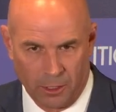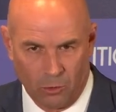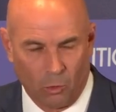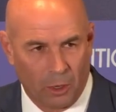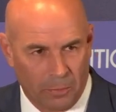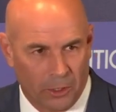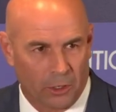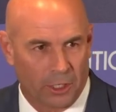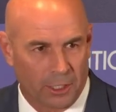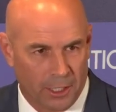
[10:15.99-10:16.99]
One pill
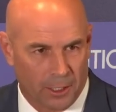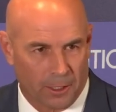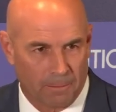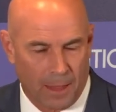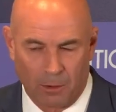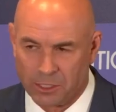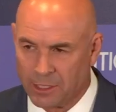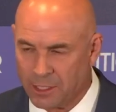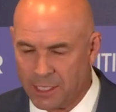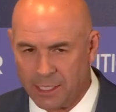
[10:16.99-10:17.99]
can kill. I was at
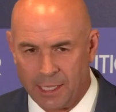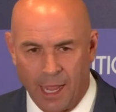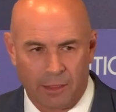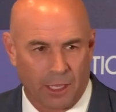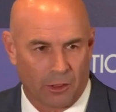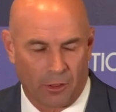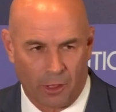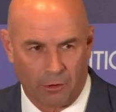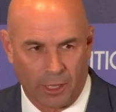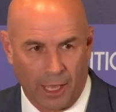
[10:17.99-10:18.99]
the DEA the
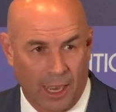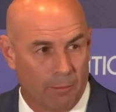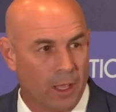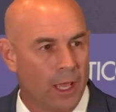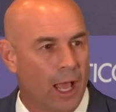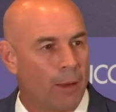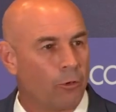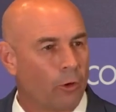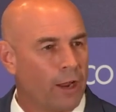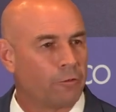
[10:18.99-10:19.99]
other day, and I'm
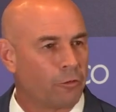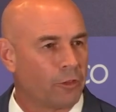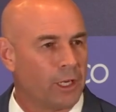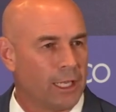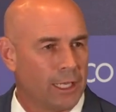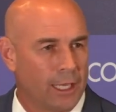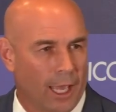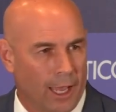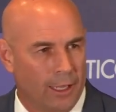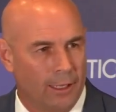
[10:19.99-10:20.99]
grateful for the DEA.